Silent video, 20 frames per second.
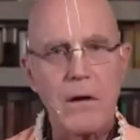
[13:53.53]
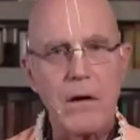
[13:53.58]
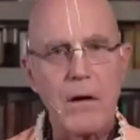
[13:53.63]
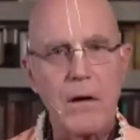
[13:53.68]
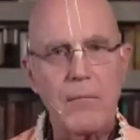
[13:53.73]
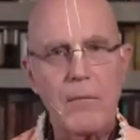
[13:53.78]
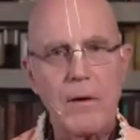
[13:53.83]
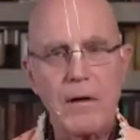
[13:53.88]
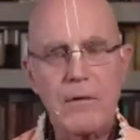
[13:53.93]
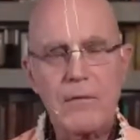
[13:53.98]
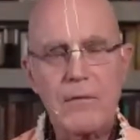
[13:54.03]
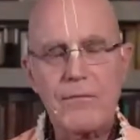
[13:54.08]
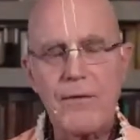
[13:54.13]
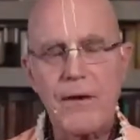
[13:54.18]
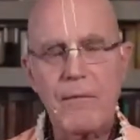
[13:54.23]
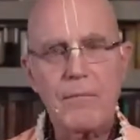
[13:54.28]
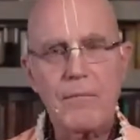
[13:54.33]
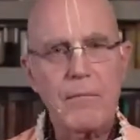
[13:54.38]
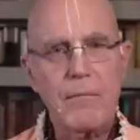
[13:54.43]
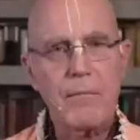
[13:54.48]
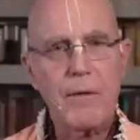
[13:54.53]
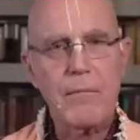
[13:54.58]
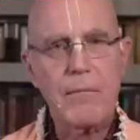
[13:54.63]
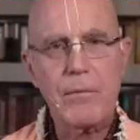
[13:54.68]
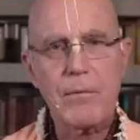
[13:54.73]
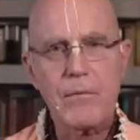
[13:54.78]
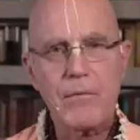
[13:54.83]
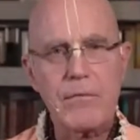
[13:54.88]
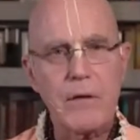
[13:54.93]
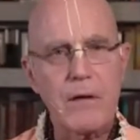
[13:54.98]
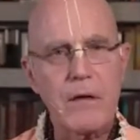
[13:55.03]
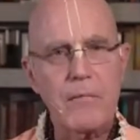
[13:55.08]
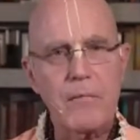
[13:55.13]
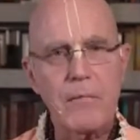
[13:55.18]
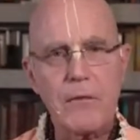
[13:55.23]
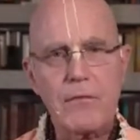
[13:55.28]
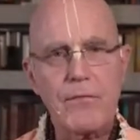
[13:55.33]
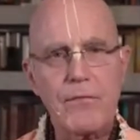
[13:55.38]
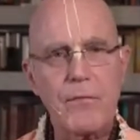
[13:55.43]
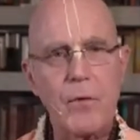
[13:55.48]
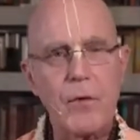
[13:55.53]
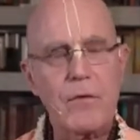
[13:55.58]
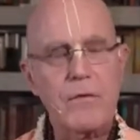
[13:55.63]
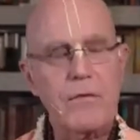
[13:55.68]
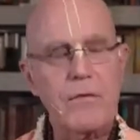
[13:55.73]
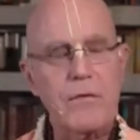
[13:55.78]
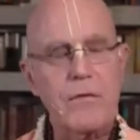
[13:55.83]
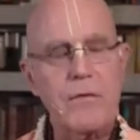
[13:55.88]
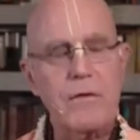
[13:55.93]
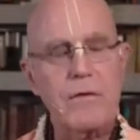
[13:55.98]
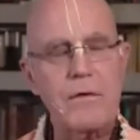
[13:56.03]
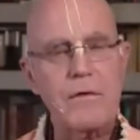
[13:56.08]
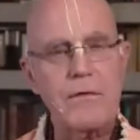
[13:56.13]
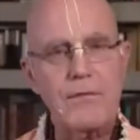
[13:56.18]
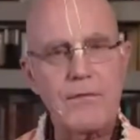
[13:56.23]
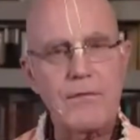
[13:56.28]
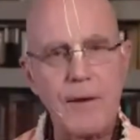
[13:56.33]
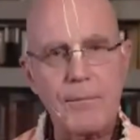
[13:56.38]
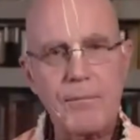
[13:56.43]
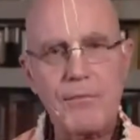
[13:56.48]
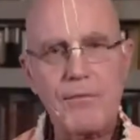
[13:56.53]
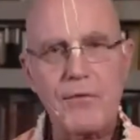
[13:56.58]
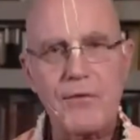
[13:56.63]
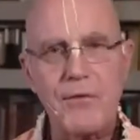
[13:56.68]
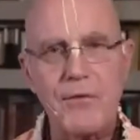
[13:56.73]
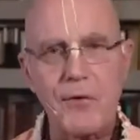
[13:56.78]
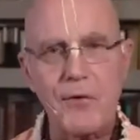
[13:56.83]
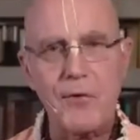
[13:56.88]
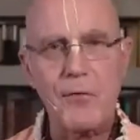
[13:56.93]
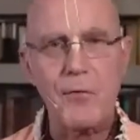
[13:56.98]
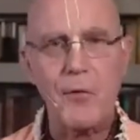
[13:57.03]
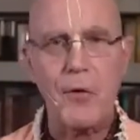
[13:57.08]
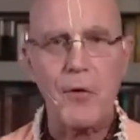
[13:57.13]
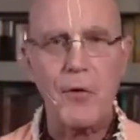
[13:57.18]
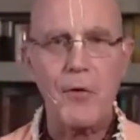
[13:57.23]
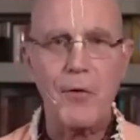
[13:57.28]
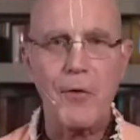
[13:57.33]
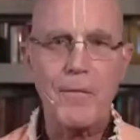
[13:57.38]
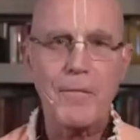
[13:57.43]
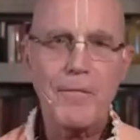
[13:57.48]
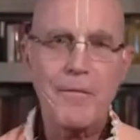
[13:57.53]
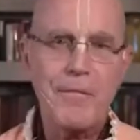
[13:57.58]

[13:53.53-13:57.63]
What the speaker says: amongst family members any misfortune, deception, or quarrel.